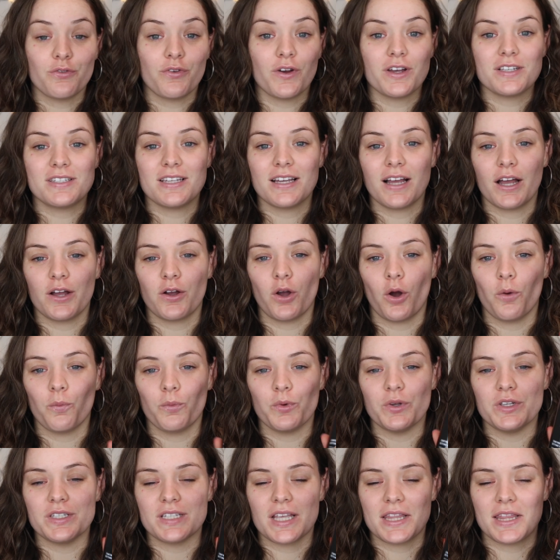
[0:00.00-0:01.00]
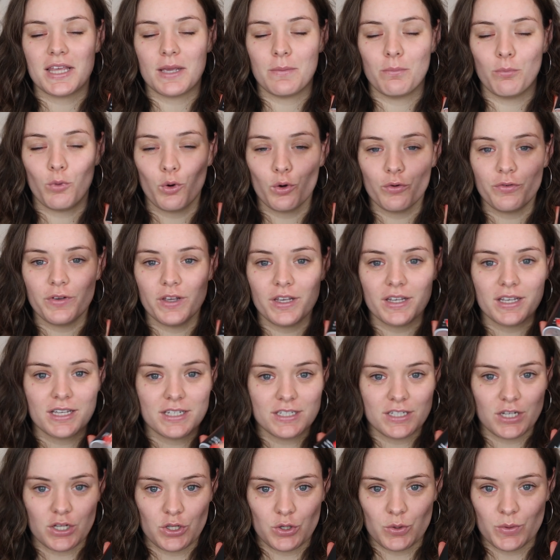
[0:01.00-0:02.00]
The first thing I got was the Morphe
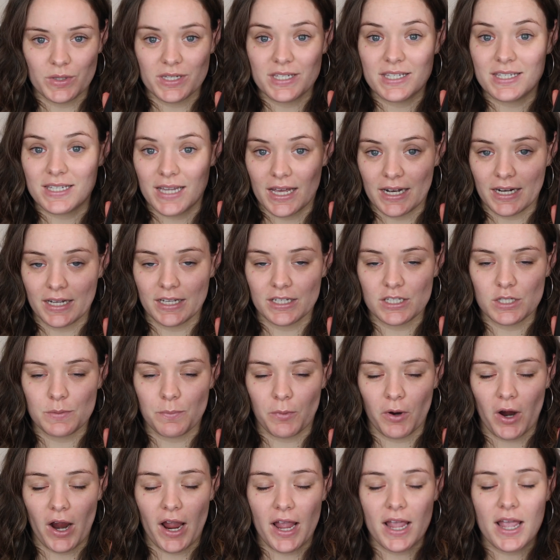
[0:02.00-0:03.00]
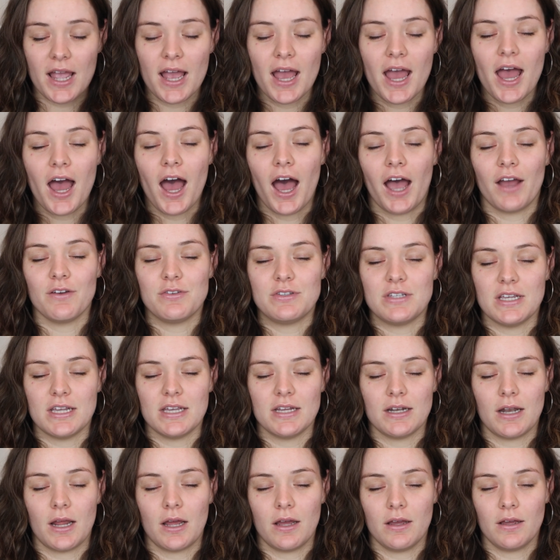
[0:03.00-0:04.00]
Continuous Setting Spray. I've
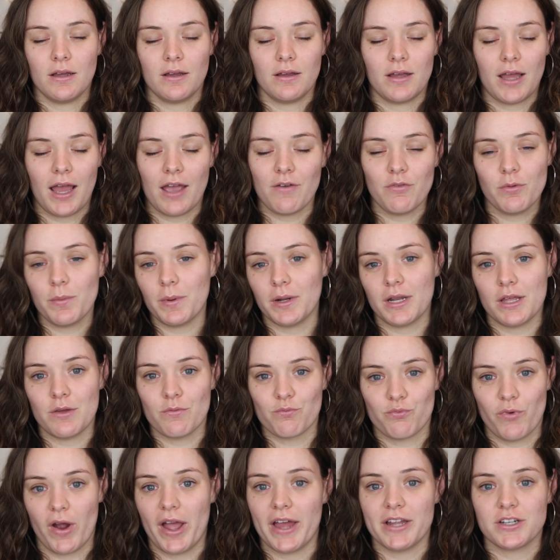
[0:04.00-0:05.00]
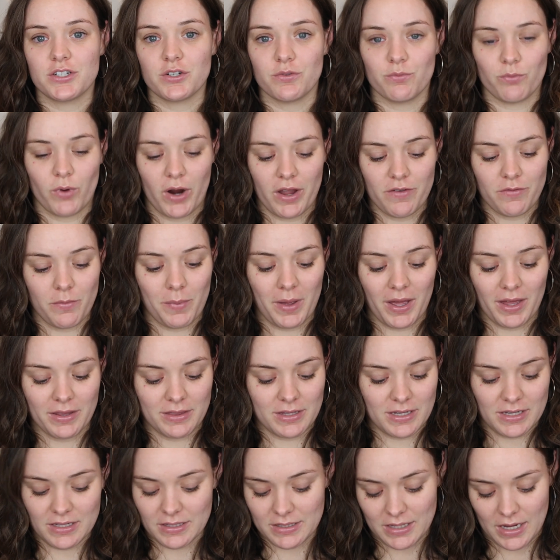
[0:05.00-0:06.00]
seen everybody rant and rave about
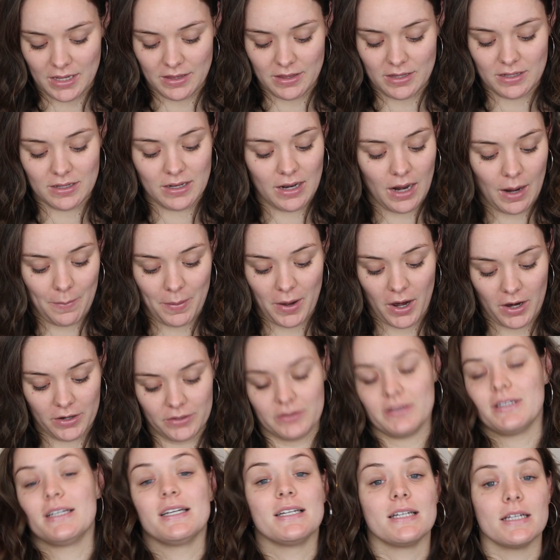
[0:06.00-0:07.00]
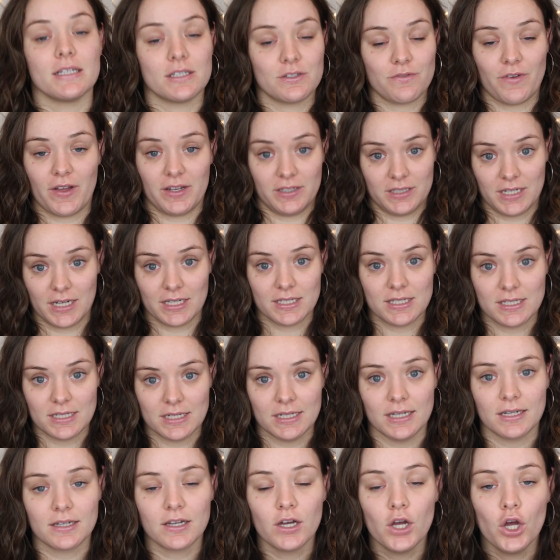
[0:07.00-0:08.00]
this and apparently it's
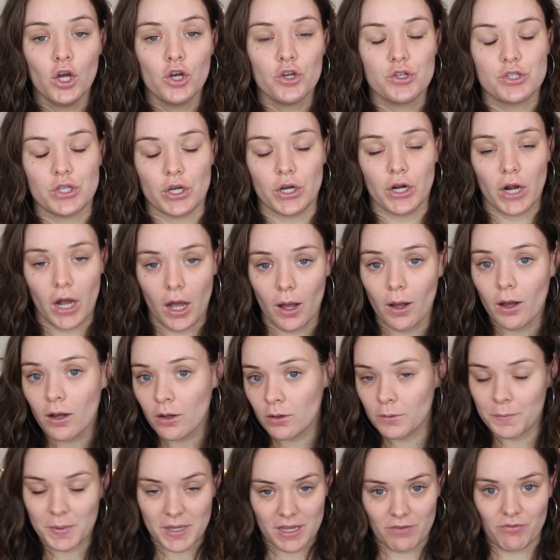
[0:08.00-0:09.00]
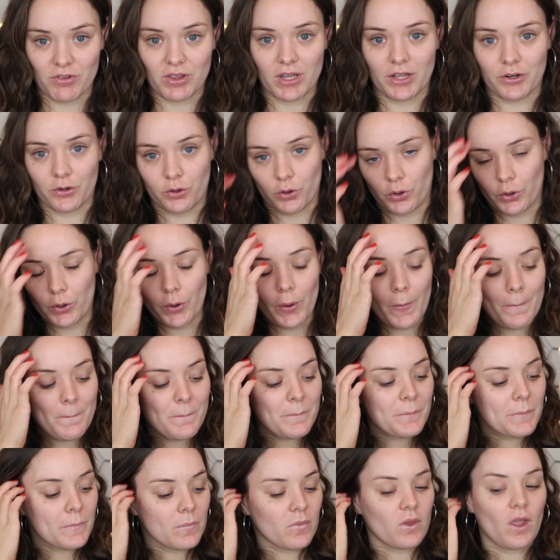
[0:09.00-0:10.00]
fantastic, so I'll be giving that a go.
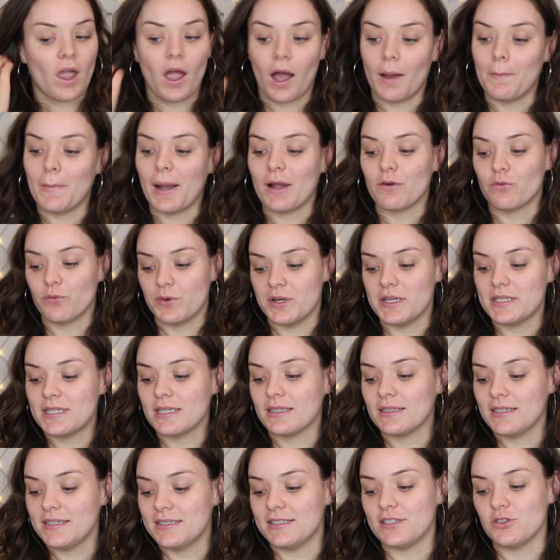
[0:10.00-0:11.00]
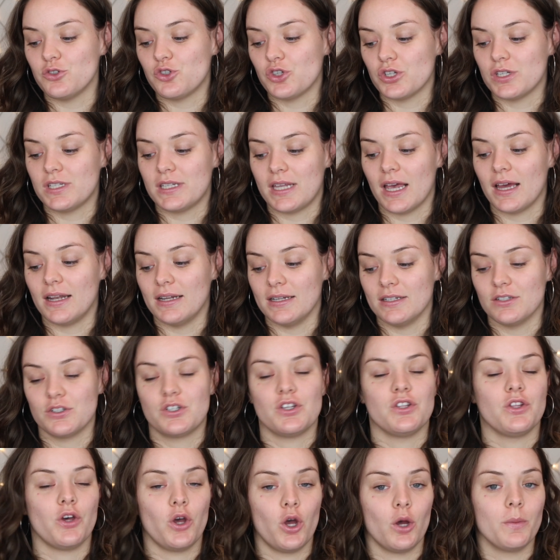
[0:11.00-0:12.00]
I recently did just get
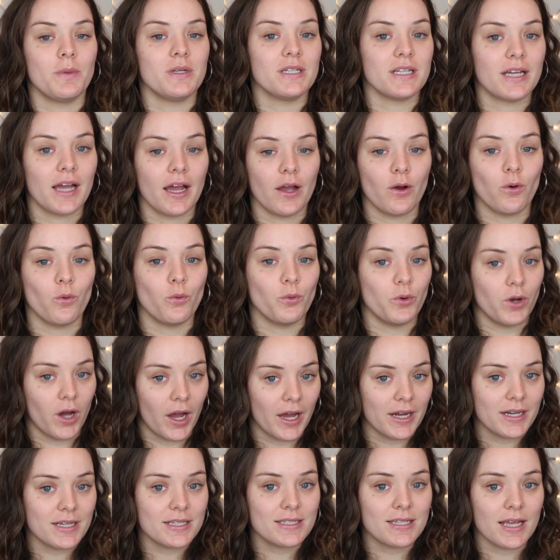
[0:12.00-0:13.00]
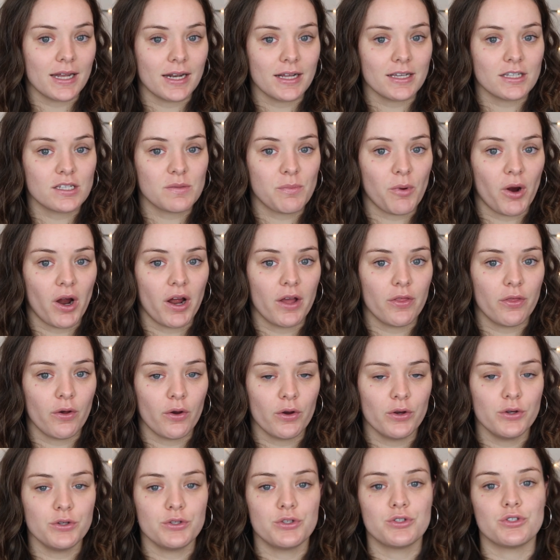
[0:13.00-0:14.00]
into the Urban Decay All Nighter setting spray
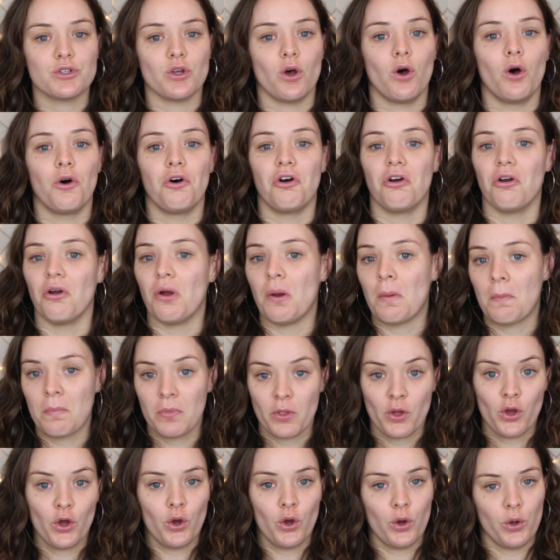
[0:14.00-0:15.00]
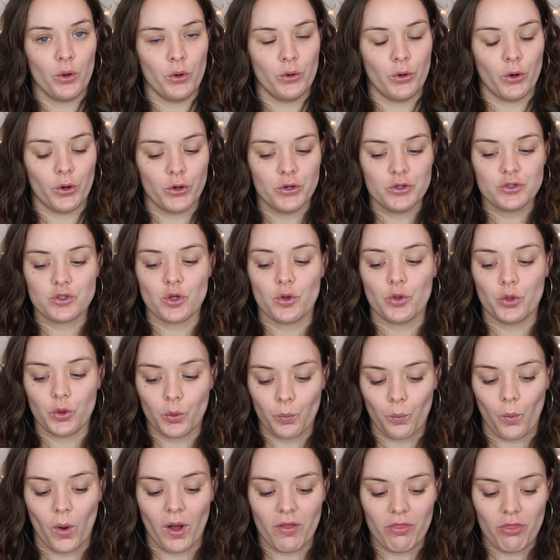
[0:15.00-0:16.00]
though, so who knows.
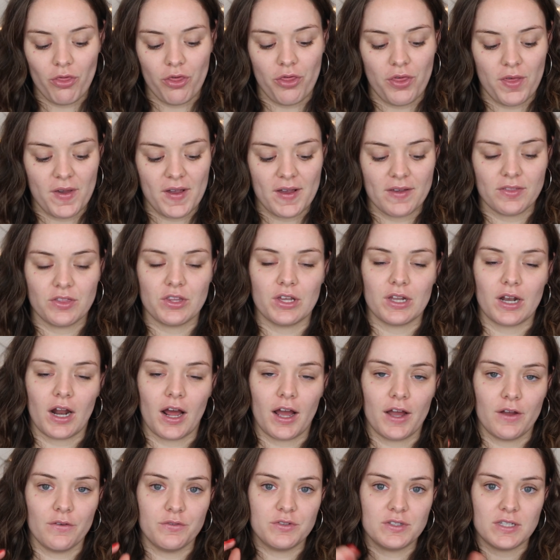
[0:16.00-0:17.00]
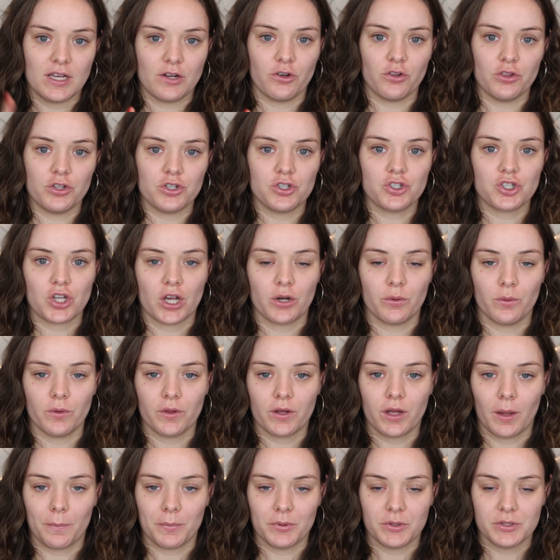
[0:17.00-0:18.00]
The one thing that I've said on this channel
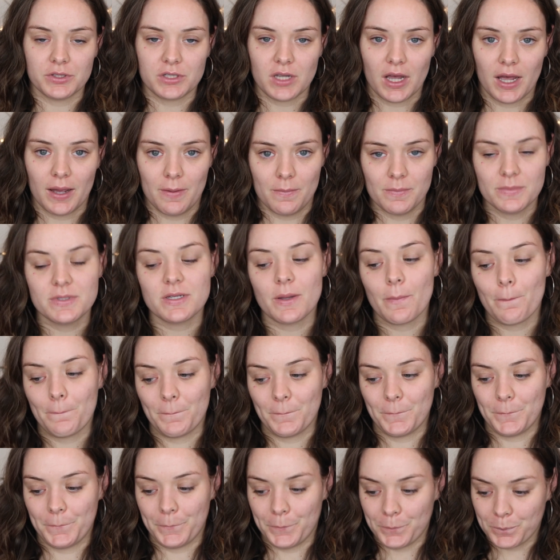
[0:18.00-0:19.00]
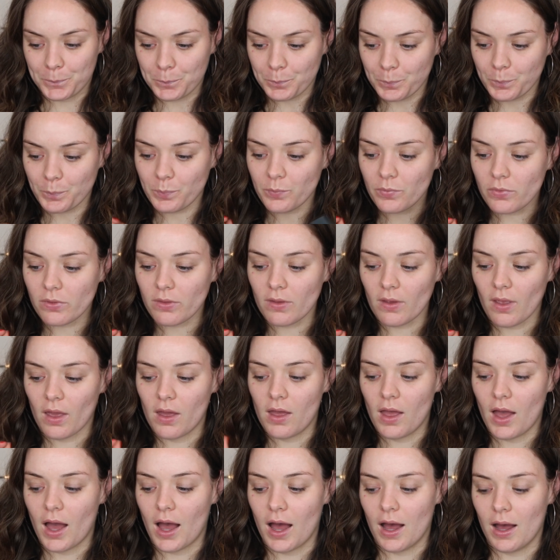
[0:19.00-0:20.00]
a couple of times,
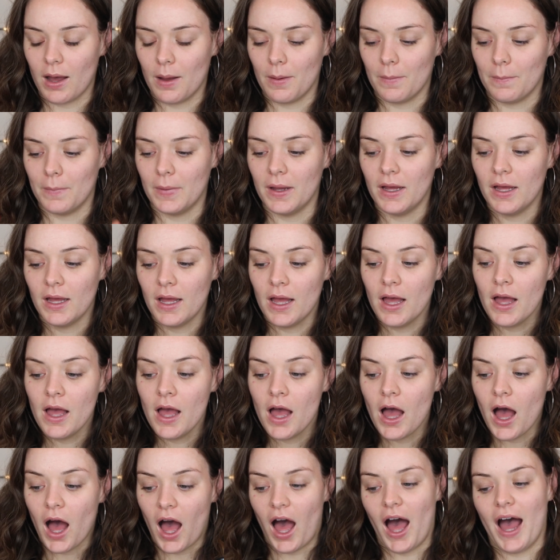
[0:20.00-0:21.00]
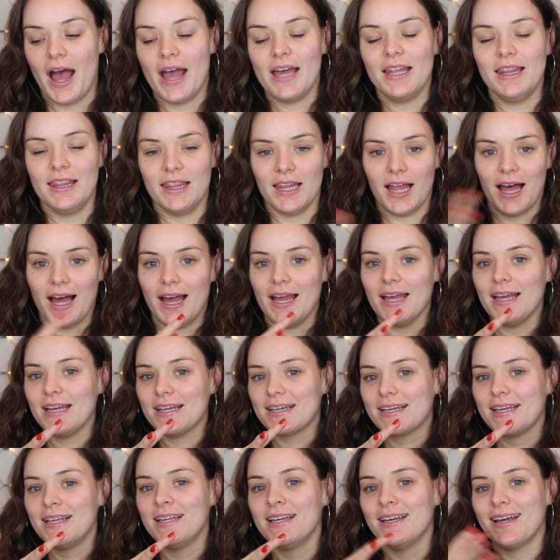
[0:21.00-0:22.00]
I
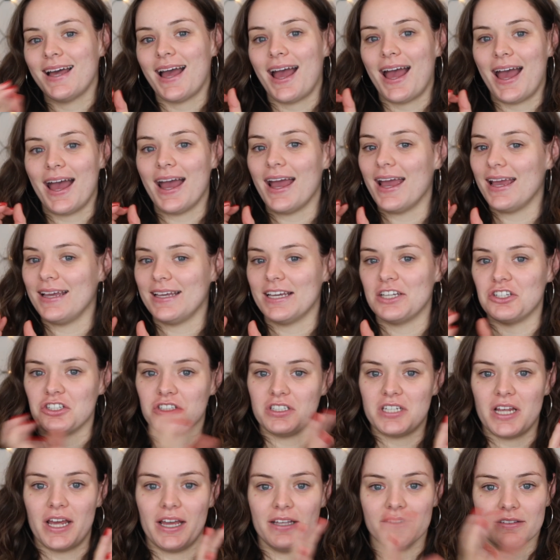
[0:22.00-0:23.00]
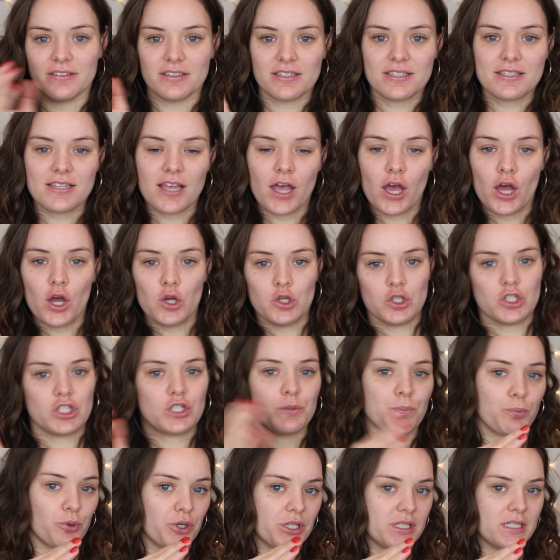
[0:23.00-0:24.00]
like a intense
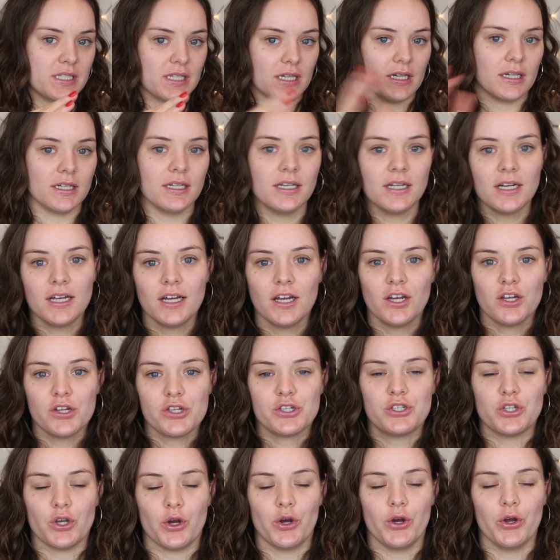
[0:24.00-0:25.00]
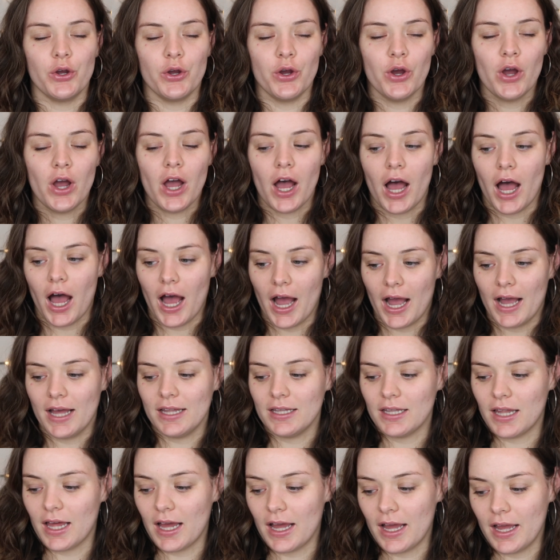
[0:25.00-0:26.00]
spritzer. So
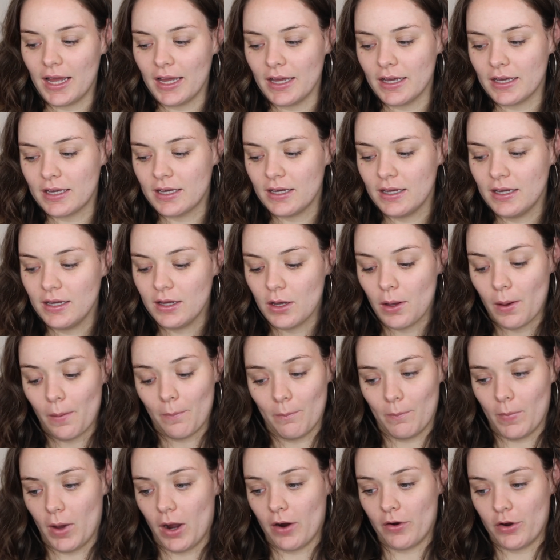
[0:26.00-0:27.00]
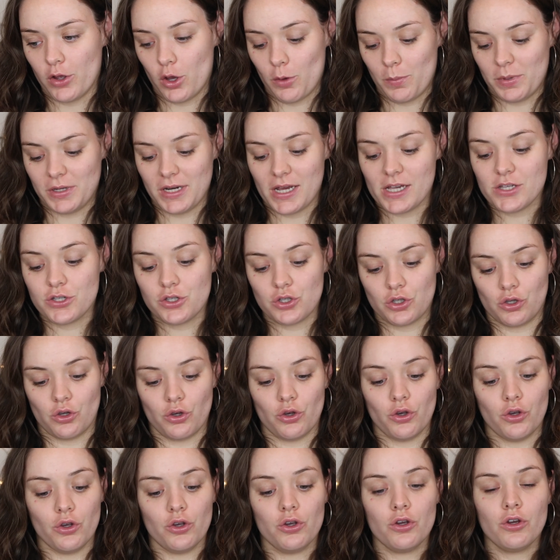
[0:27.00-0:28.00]
I like Mario
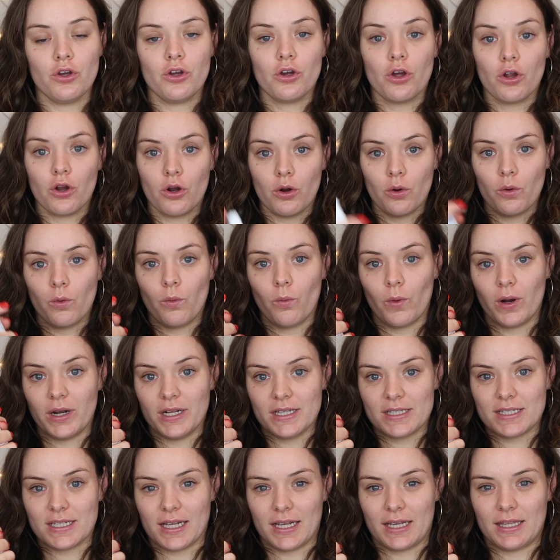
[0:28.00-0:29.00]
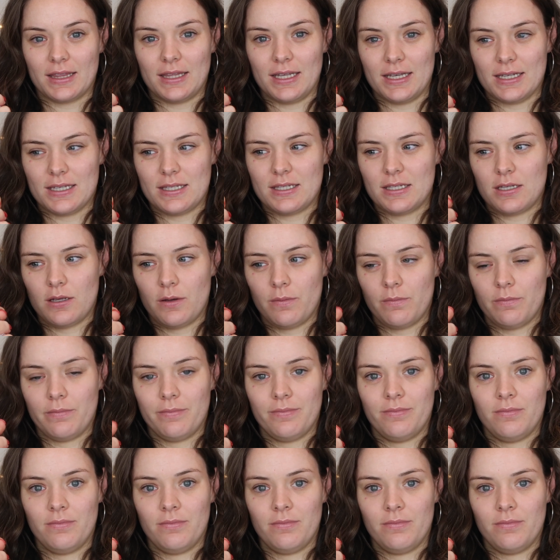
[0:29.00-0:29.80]
Badescu when it's like this.